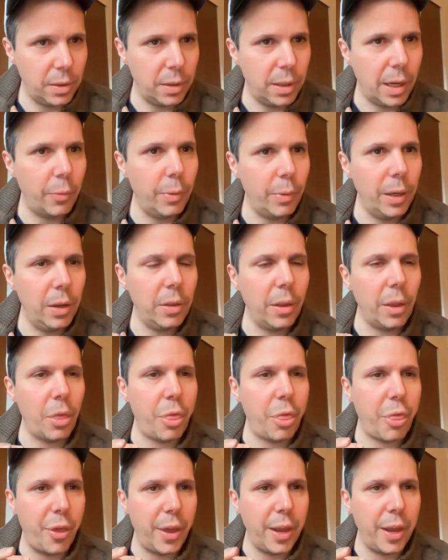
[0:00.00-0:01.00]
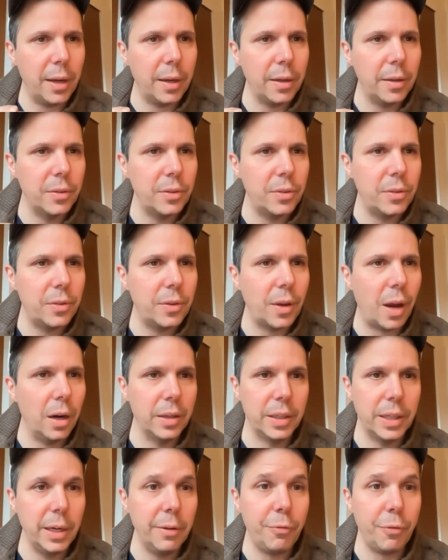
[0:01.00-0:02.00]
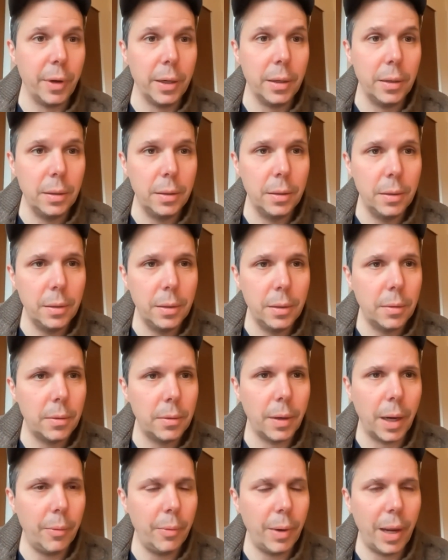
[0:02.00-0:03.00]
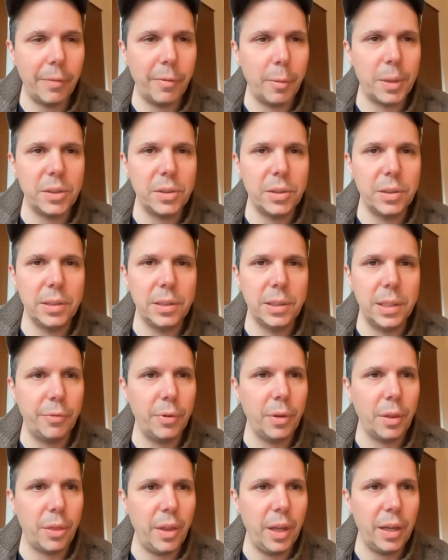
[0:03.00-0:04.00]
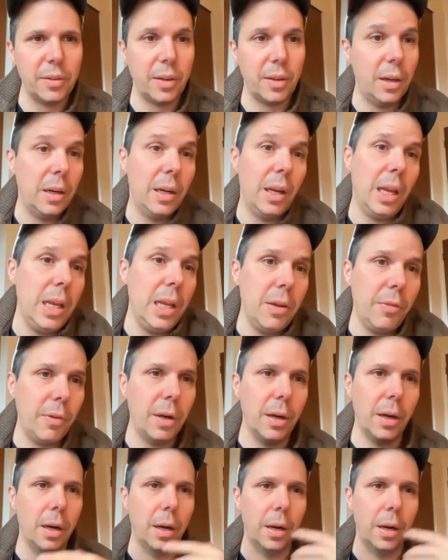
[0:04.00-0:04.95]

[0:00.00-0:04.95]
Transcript: Now we know that things are different, right? We have a bunch of different things, and even